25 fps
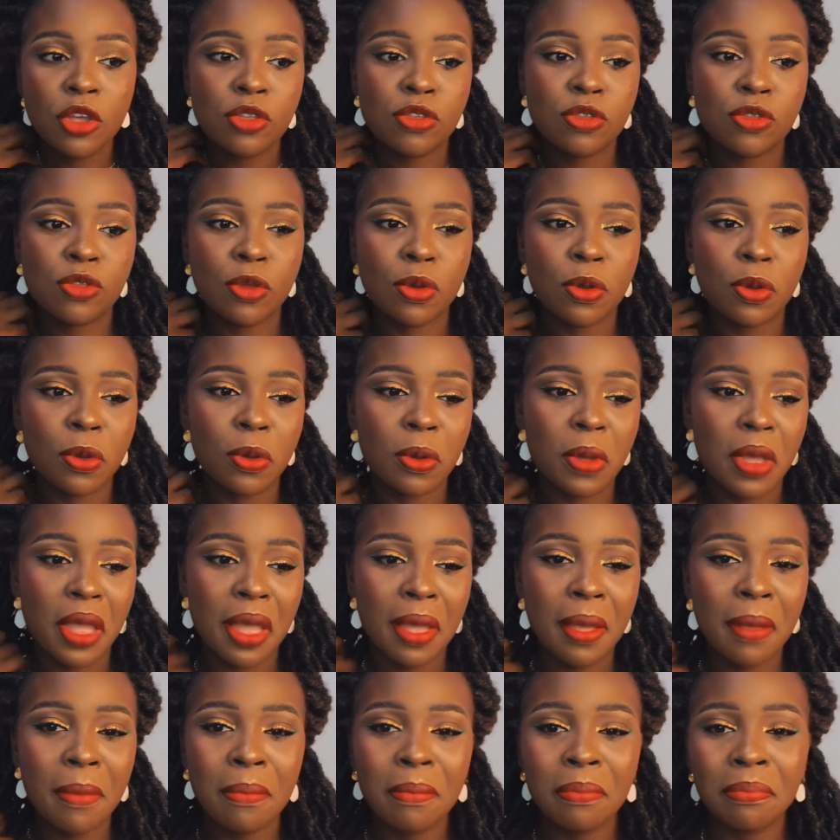So
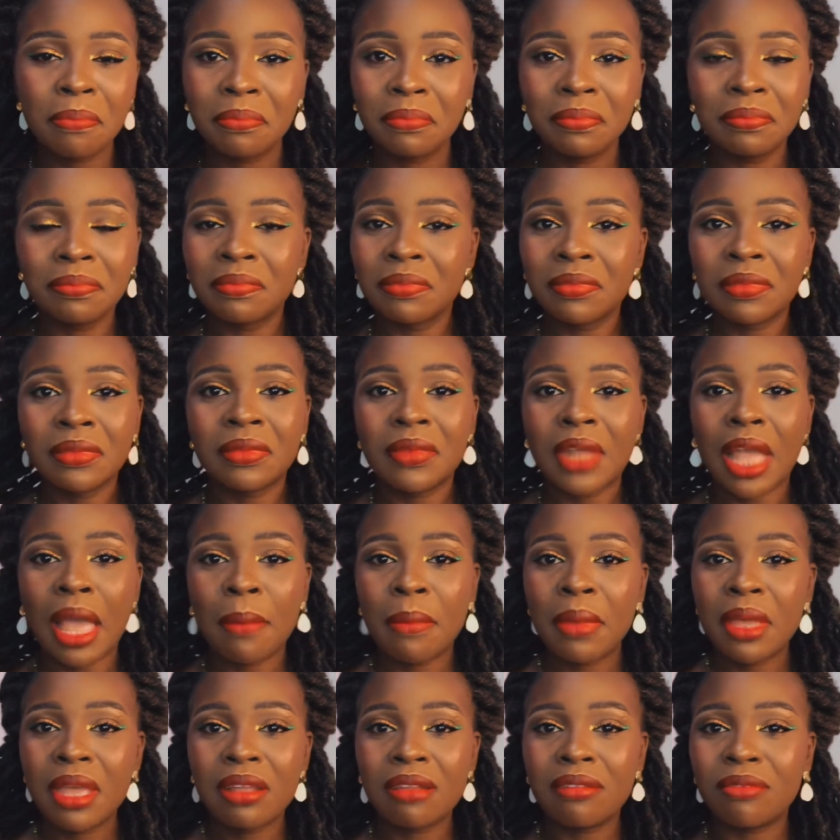
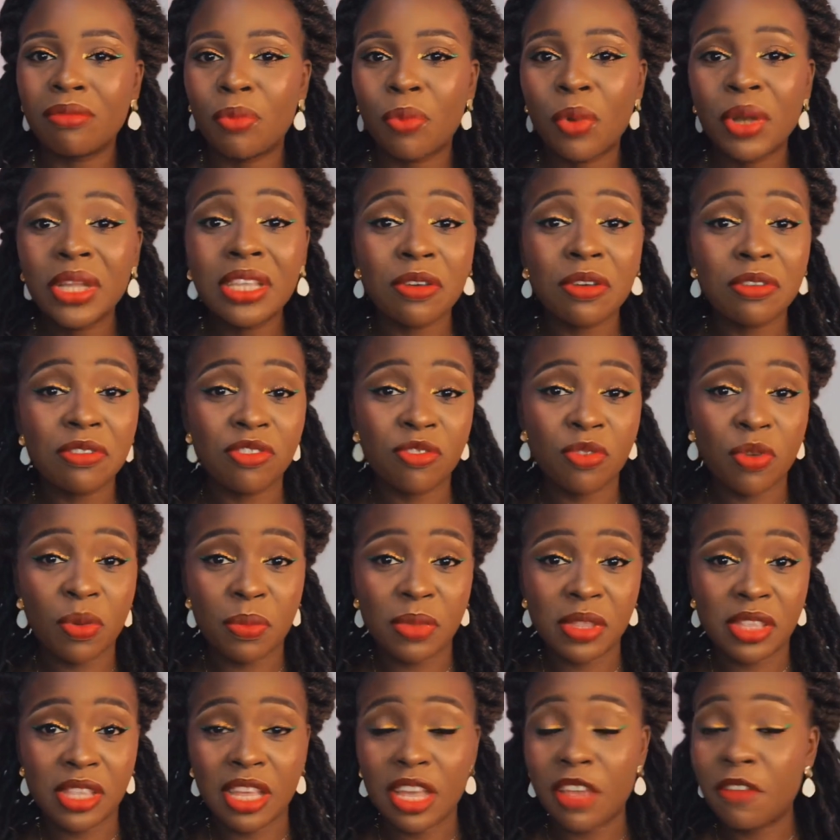I mean, what else do you
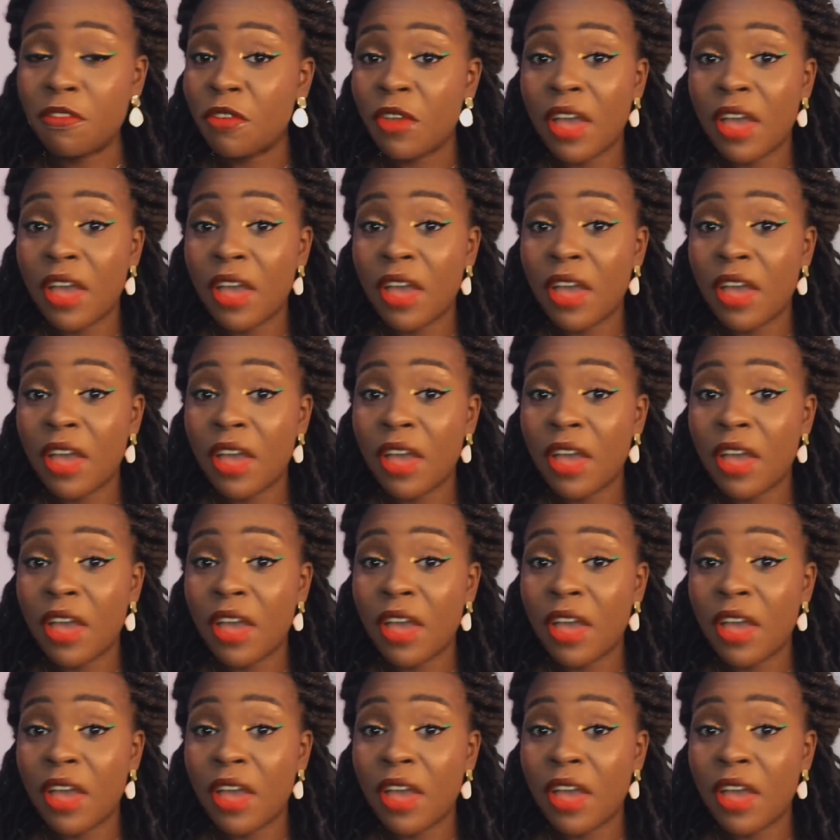want me to?